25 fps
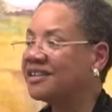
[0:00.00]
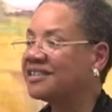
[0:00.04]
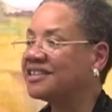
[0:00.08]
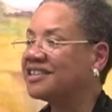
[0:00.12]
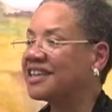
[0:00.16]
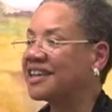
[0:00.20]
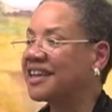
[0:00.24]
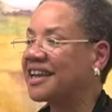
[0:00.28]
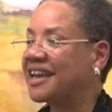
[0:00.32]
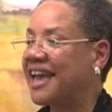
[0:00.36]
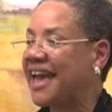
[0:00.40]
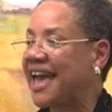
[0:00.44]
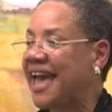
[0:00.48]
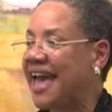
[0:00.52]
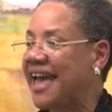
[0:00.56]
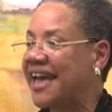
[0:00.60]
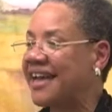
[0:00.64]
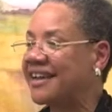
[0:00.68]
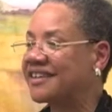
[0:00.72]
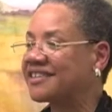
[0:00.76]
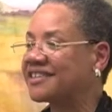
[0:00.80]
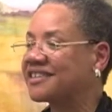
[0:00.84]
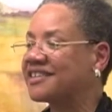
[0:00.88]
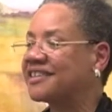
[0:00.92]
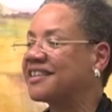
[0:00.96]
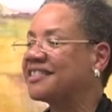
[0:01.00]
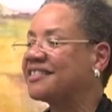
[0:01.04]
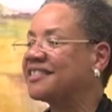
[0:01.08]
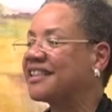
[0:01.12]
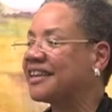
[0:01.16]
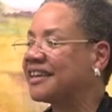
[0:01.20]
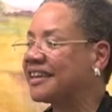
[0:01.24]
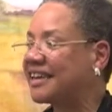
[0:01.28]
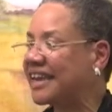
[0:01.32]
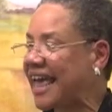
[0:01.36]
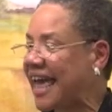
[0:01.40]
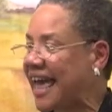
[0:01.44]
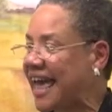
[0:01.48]
to cast the
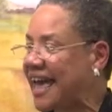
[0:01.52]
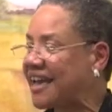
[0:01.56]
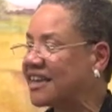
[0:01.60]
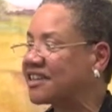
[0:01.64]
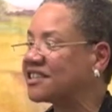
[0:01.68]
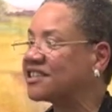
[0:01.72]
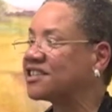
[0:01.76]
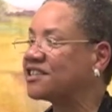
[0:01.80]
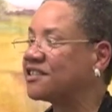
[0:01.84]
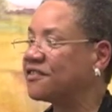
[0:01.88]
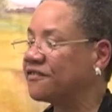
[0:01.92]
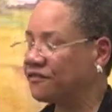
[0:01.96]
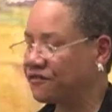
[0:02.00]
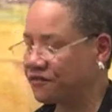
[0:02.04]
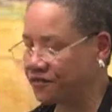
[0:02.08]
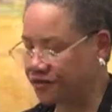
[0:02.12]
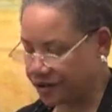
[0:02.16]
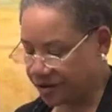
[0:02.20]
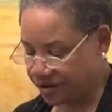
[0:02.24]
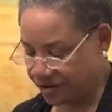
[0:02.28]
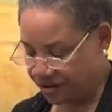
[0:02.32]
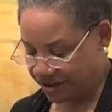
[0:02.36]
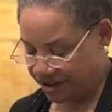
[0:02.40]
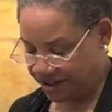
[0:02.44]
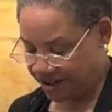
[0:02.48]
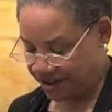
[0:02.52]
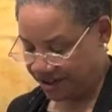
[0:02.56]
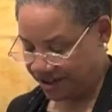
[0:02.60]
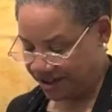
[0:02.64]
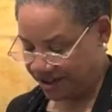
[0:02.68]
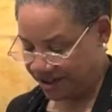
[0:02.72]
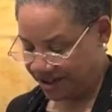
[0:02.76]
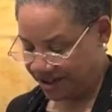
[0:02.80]
last vote.